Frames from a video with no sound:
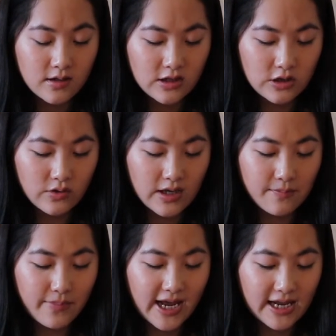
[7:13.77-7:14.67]
you
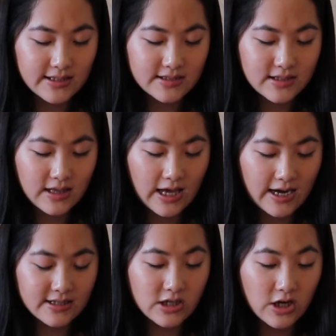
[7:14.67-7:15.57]
can paste the
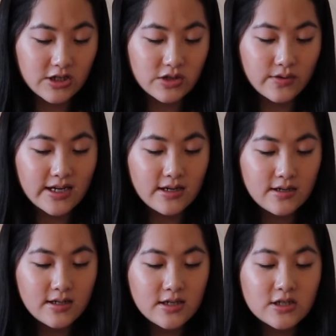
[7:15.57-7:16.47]
edits onto it
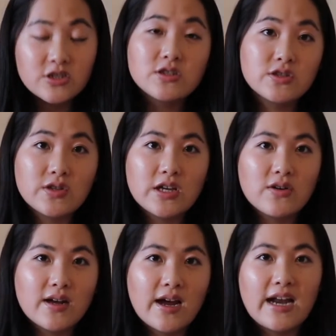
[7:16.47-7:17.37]
so that
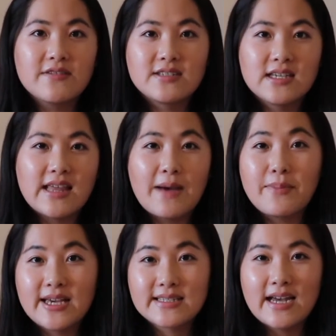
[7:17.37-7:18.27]
you can kind of see that
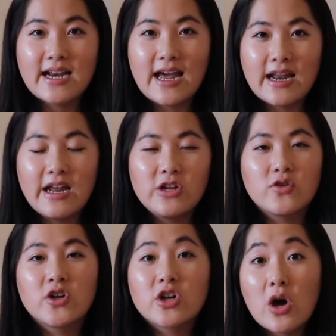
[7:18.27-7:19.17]
baseline edit. You
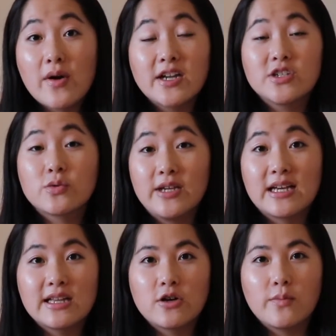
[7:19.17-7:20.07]
can go in and tweak
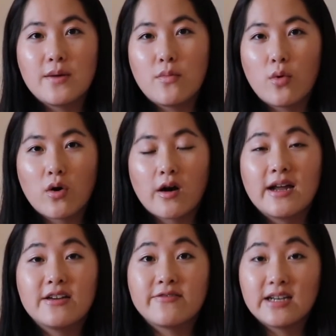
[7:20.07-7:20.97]
a little bit more
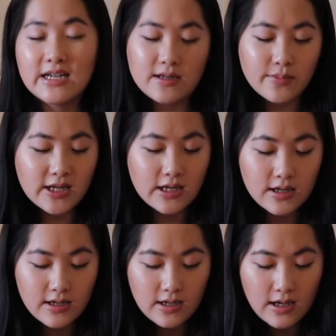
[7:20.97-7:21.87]
if need
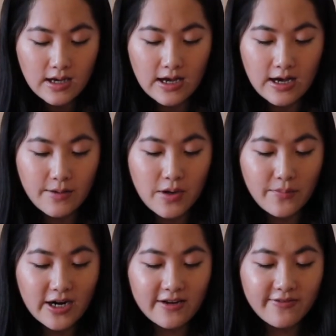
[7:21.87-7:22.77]
be. But
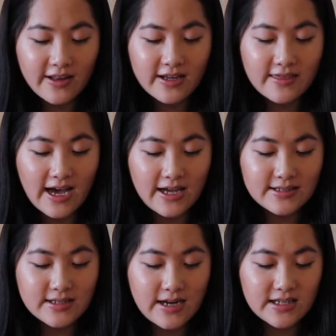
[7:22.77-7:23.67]
I feel like that
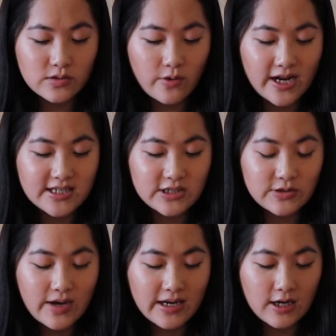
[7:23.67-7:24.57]
is a nice way
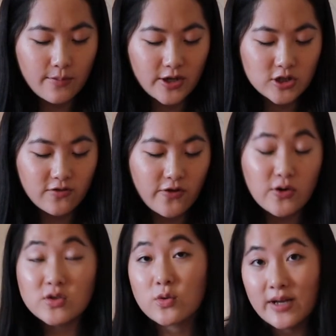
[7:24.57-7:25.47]
to edit a bunch of
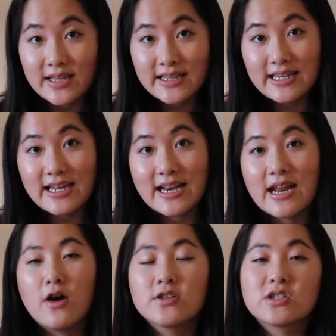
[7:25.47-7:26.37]
photos quickly, and it
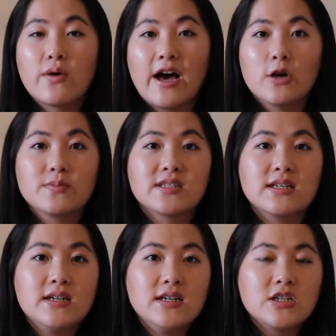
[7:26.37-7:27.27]
also helps
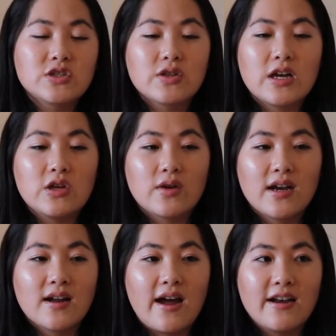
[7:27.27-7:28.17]
so that you
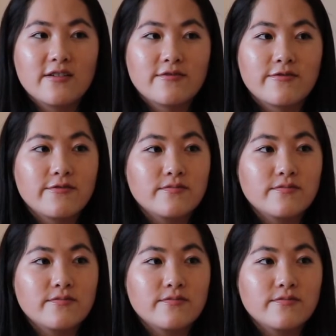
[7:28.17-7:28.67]
can kind of